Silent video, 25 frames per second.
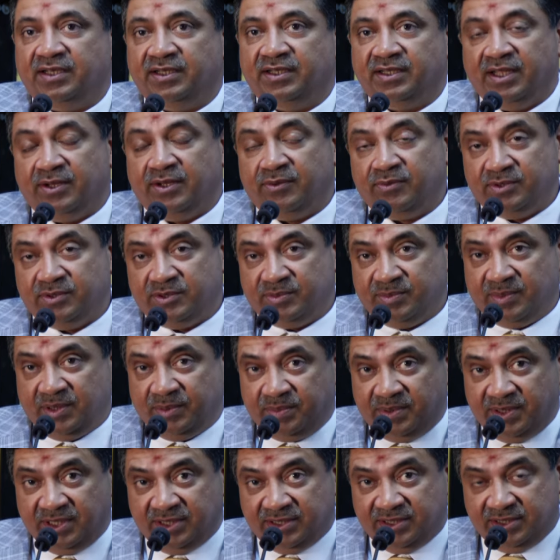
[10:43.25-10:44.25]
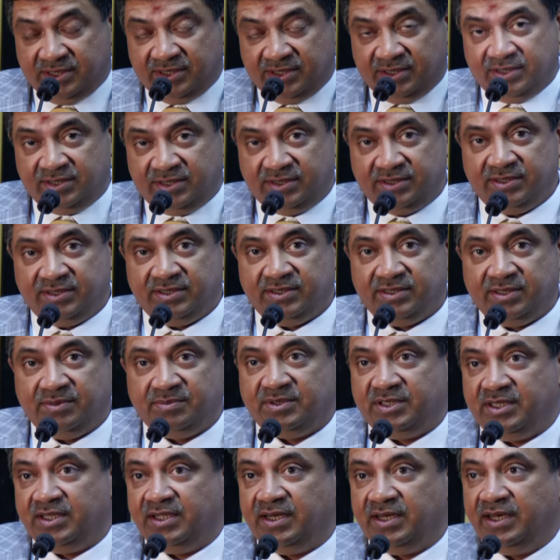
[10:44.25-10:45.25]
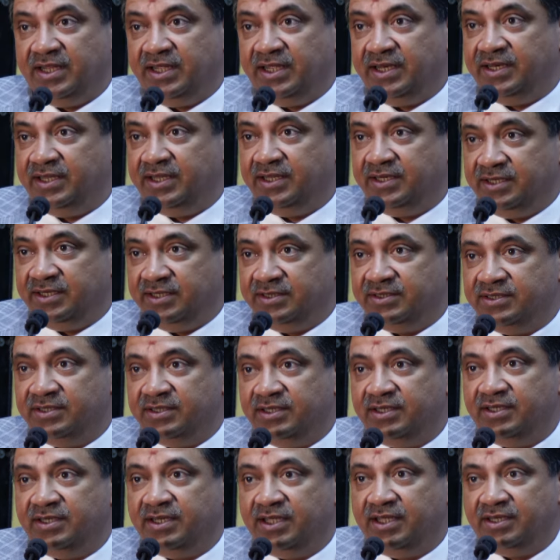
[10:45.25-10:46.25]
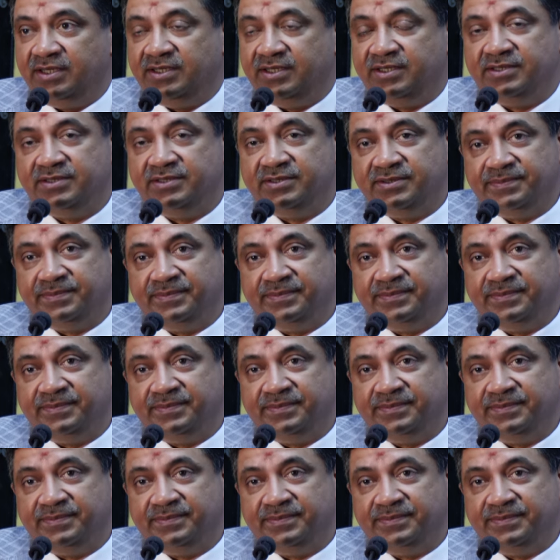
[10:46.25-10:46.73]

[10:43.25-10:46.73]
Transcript: That was my PhD thesis, I'm saying late 80s, early 90s.